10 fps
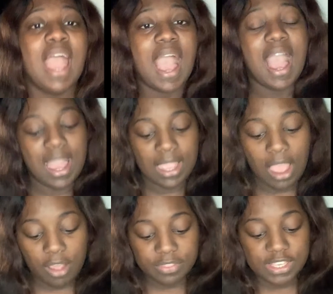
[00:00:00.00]
I
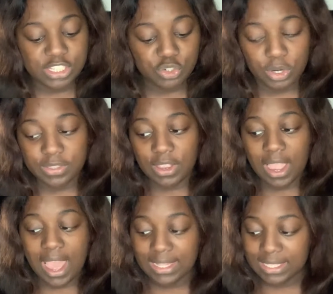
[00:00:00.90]
caught this during their
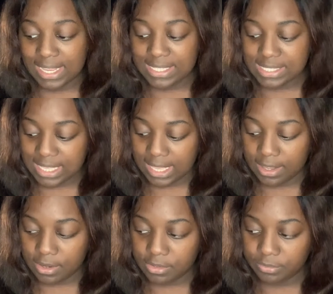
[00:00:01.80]
holiday
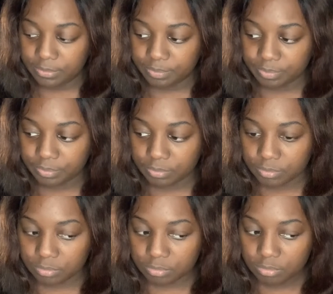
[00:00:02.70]
sale
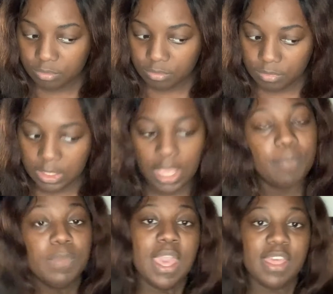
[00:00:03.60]
yeah
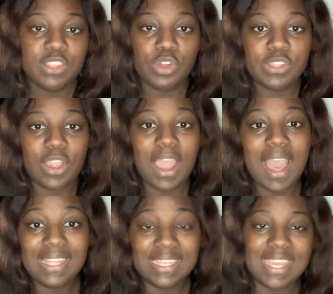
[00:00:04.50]
during their
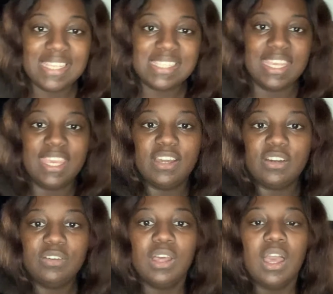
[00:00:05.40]
holiday
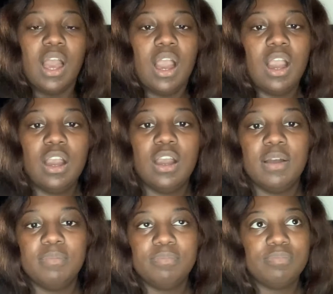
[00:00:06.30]
sale
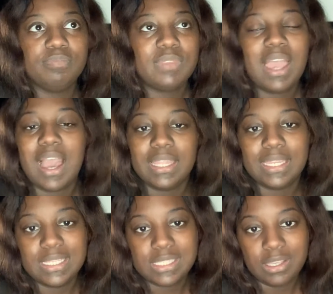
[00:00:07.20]
um not
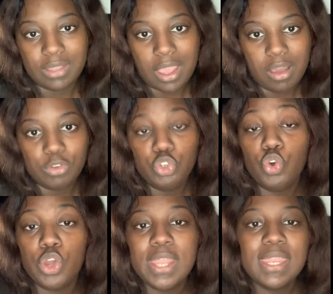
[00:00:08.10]
holiday sale y'all
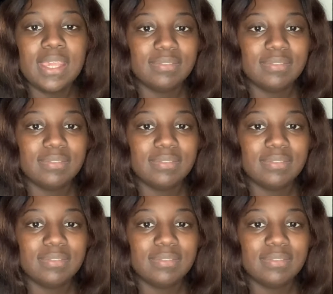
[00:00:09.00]
during